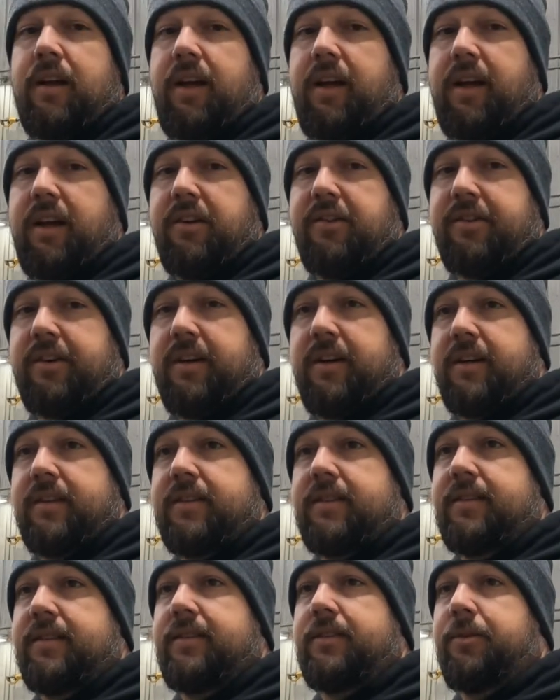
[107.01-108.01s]
8
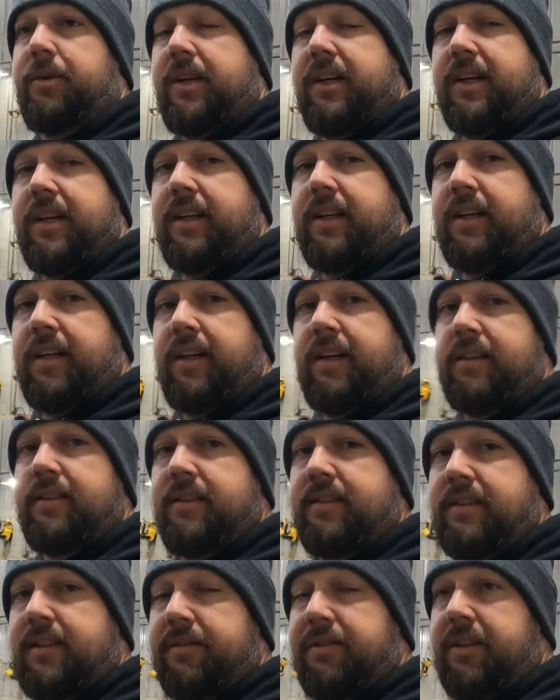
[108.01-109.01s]
trucks, 29 days,
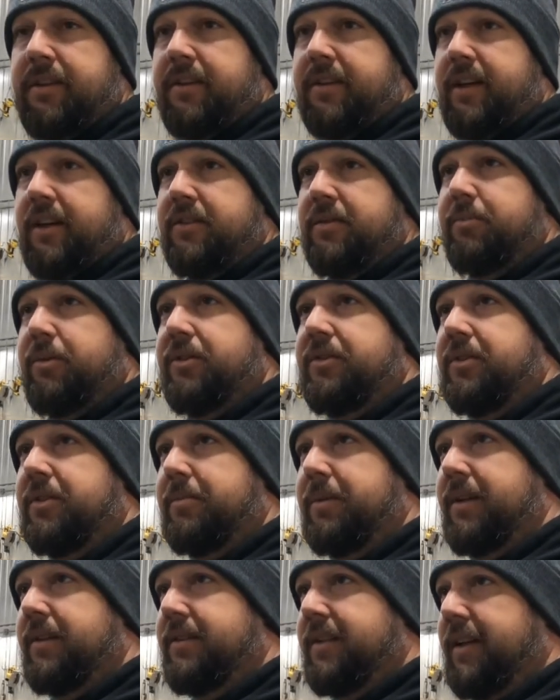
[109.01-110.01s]
and 700,000 bushel of
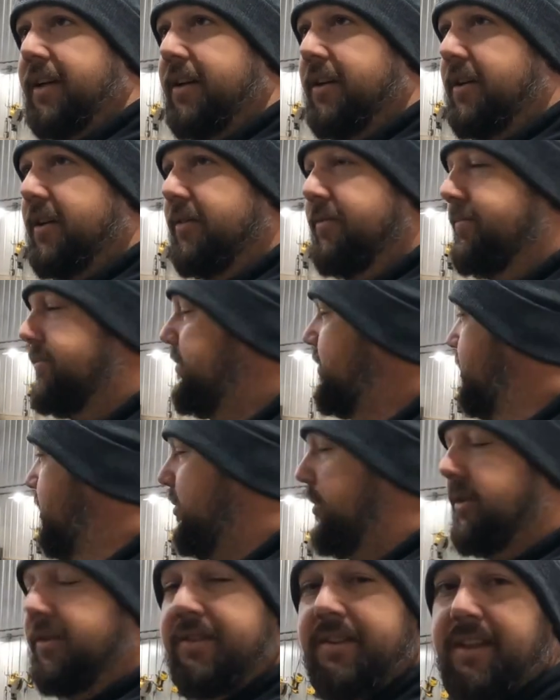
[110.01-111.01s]
beans to get hauled. So
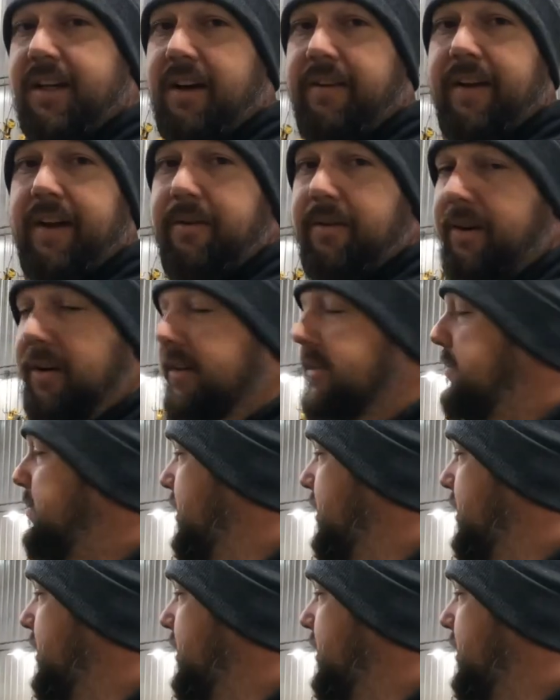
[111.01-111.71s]
we'll see how that works.